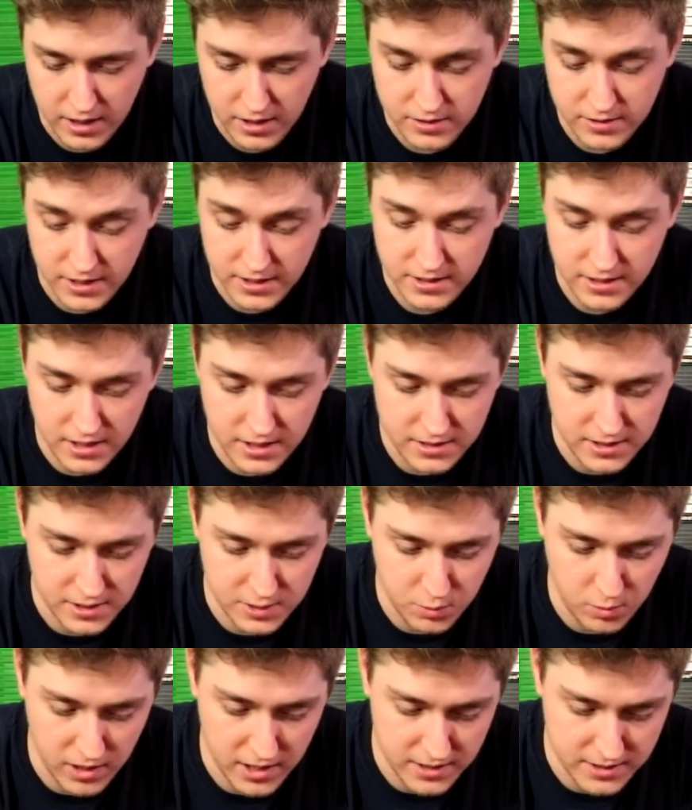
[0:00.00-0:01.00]
So that's the
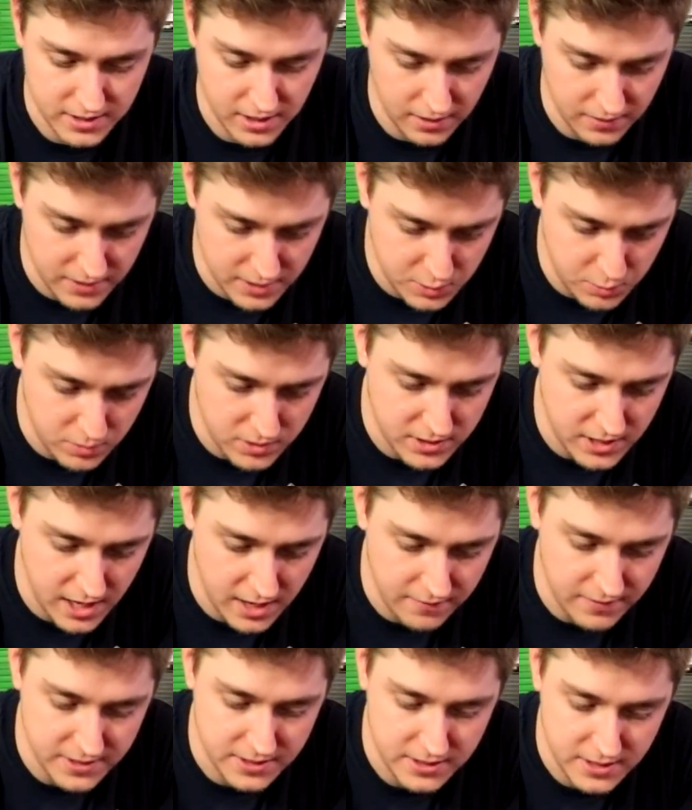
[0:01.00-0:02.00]
easiest way to tell. This one's
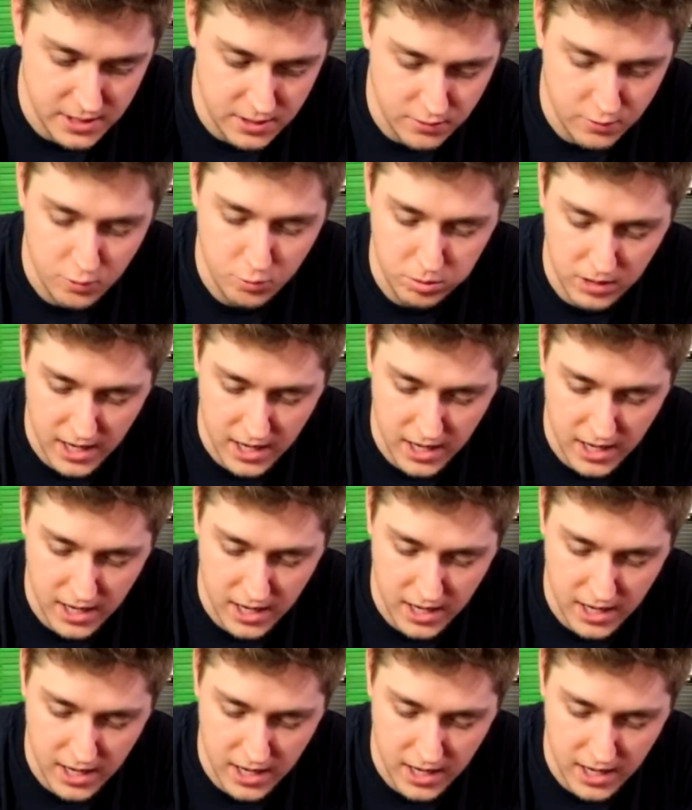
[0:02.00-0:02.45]
kind of a see-through